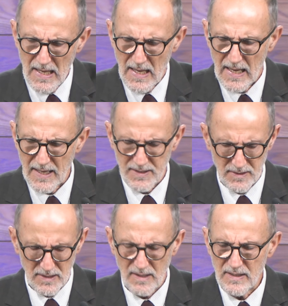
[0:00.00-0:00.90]

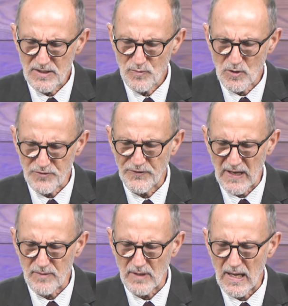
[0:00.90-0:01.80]
And this was
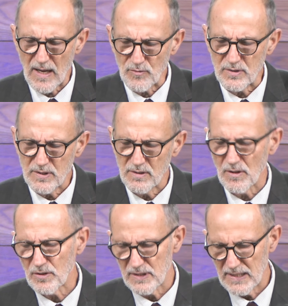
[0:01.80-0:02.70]
found out
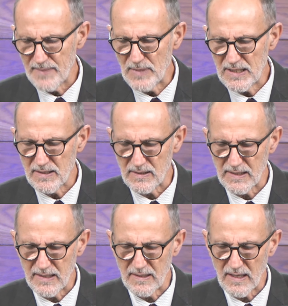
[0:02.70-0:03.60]
not
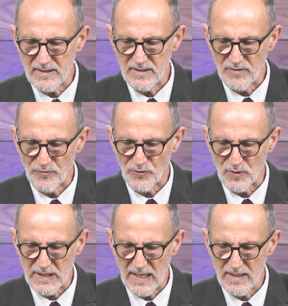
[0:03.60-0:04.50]
immediately in
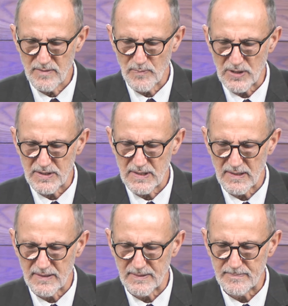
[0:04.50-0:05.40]
1948, but
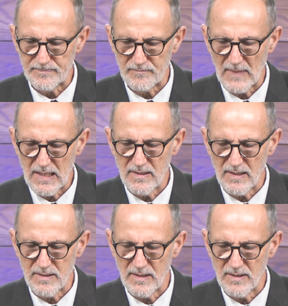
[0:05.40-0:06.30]
in
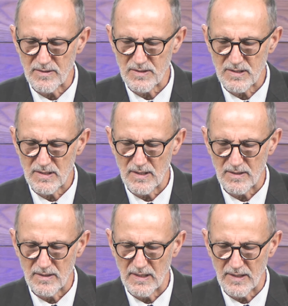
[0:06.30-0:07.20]
the years
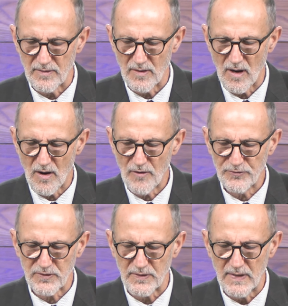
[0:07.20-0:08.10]

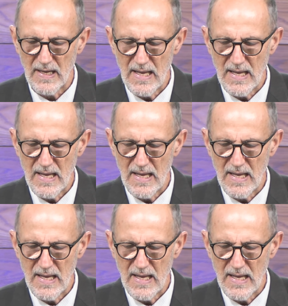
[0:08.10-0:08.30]
thereafter.